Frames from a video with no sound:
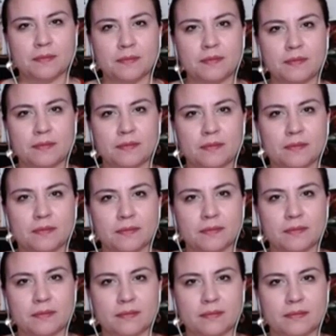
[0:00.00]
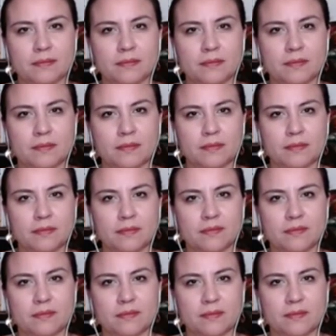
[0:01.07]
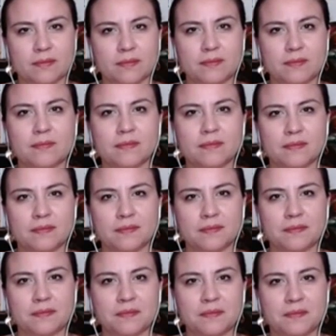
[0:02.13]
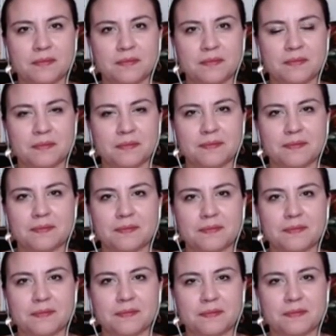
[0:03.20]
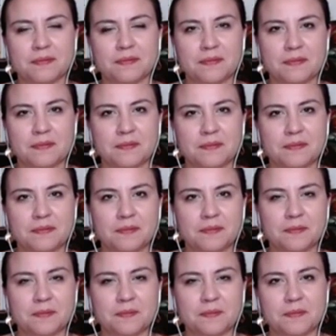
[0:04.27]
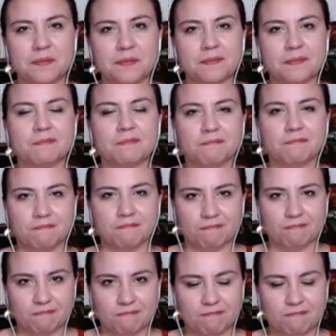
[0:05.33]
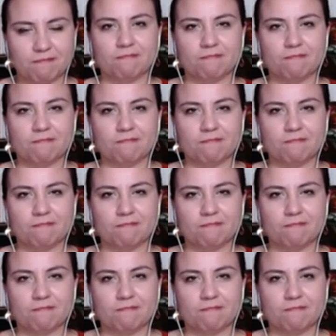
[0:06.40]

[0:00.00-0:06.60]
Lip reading: (not speaking)